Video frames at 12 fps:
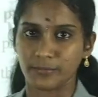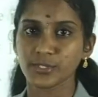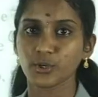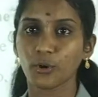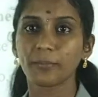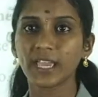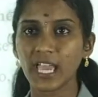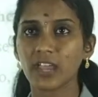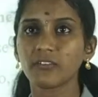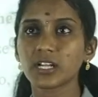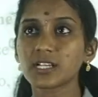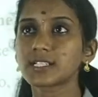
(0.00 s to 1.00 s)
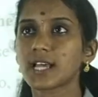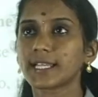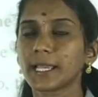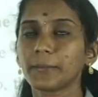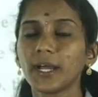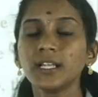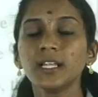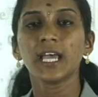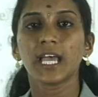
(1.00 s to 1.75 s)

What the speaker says: so behavior is nothing but